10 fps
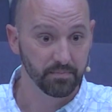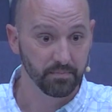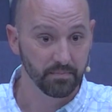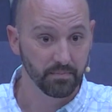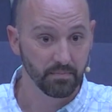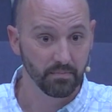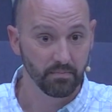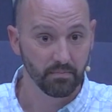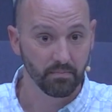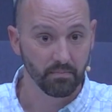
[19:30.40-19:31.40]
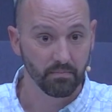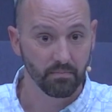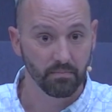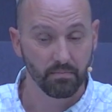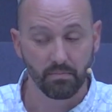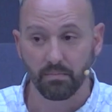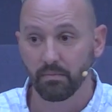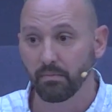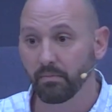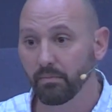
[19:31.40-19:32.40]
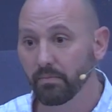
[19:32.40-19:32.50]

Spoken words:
Nothing is said.